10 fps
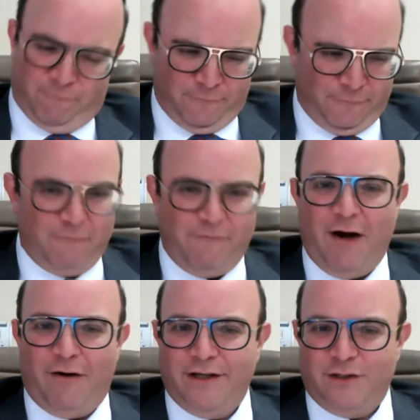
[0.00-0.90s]
for
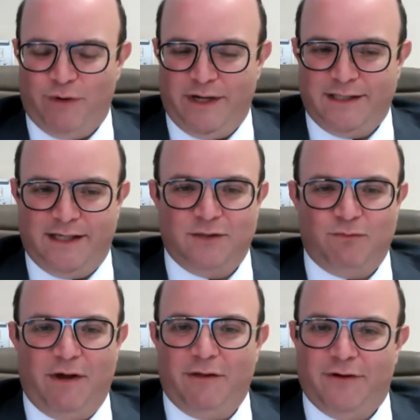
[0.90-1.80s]
various reasons,
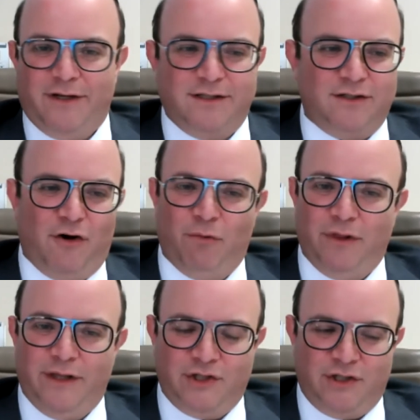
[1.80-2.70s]
whether it's a
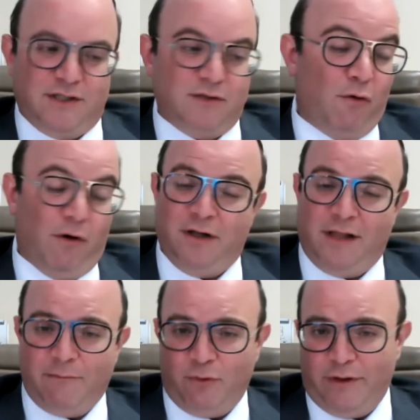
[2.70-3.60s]
religious or a
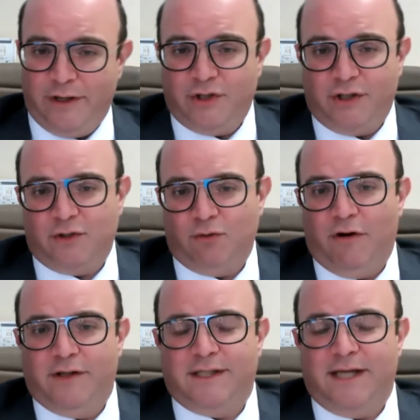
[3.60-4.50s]
claimed religious,
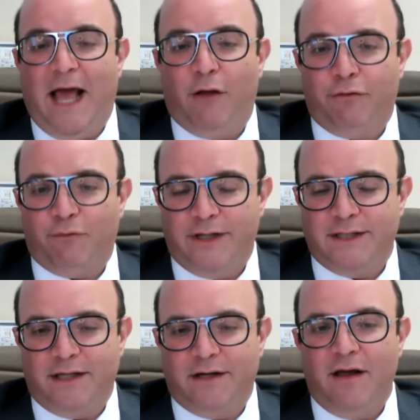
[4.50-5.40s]
or it's a health
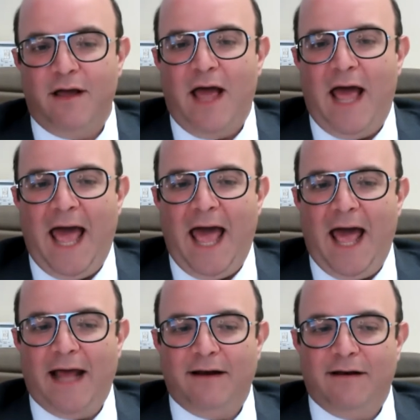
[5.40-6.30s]
reason.
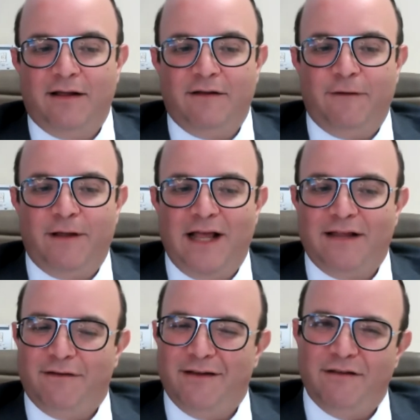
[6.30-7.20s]
And
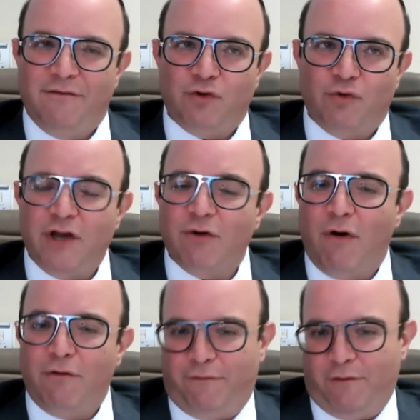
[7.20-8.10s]
it's a tricky
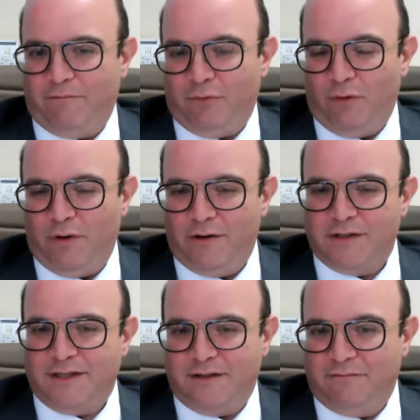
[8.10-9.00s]
road for
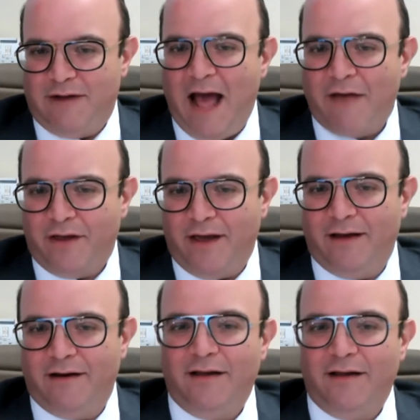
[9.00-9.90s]
employers to navigate,